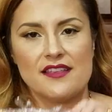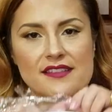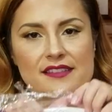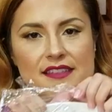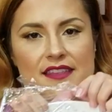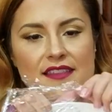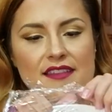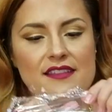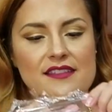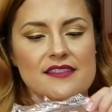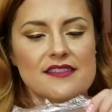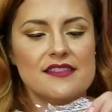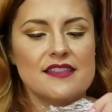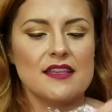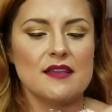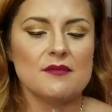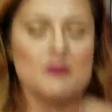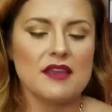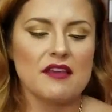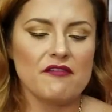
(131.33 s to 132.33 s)
See the
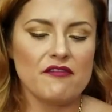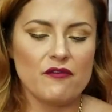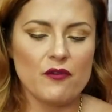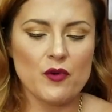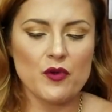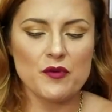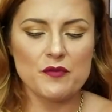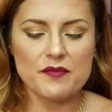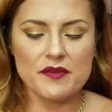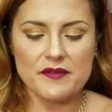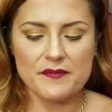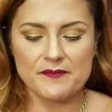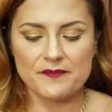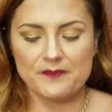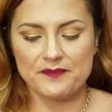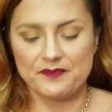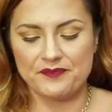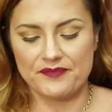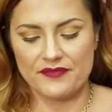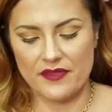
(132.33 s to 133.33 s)
steam that formed?
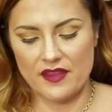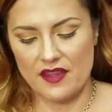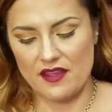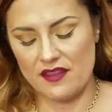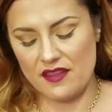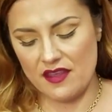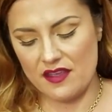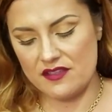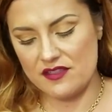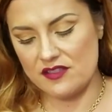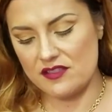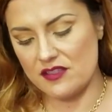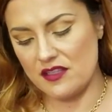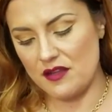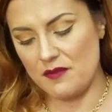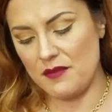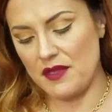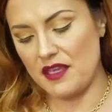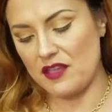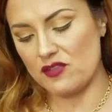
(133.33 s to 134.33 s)
And that's just going
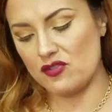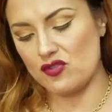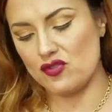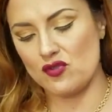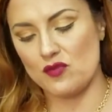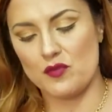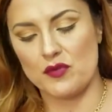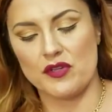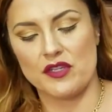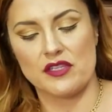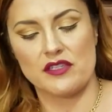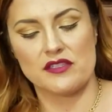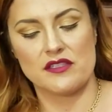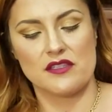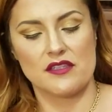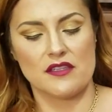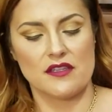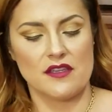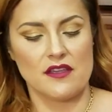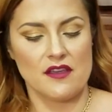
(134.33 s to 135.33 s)
to make it super
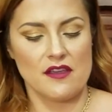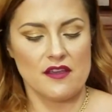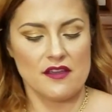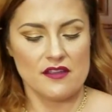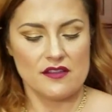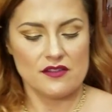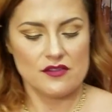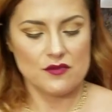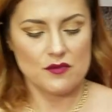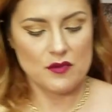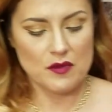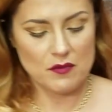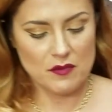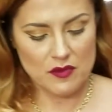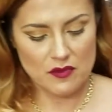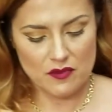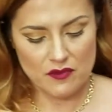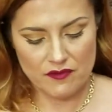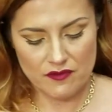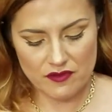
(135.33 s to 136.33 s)
easy to
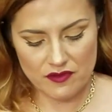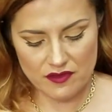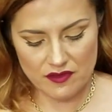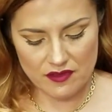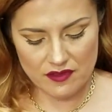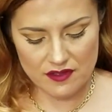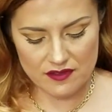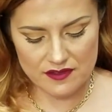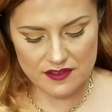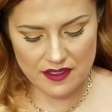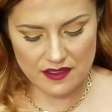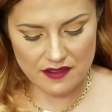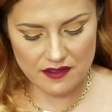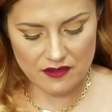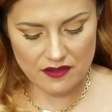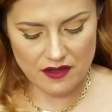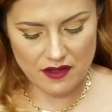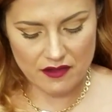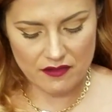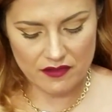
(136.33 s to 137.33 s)
remove the skin.
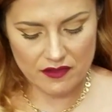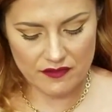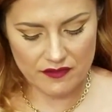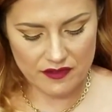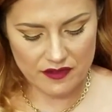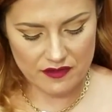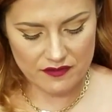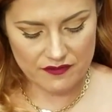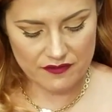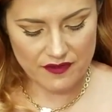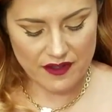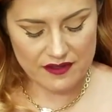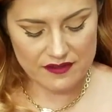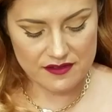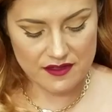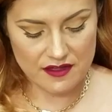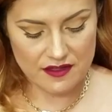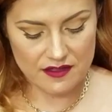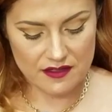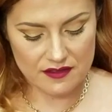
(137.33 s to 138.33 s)
Look how fast
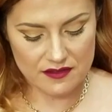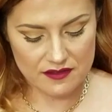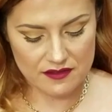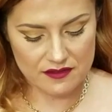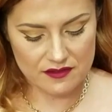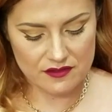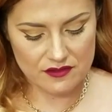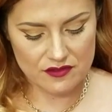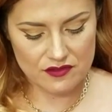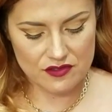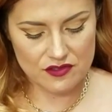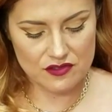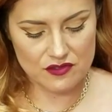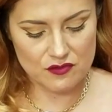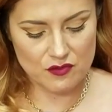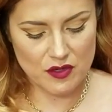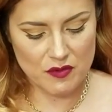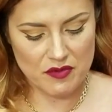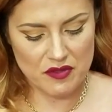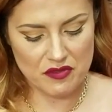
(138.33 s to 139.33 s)
that is. So just
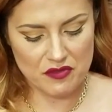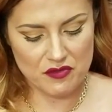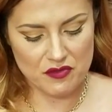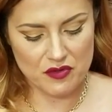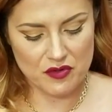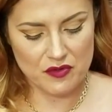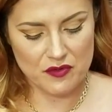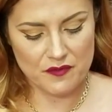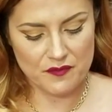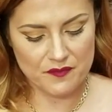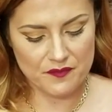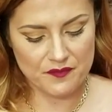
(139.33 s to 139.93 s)
rub it through.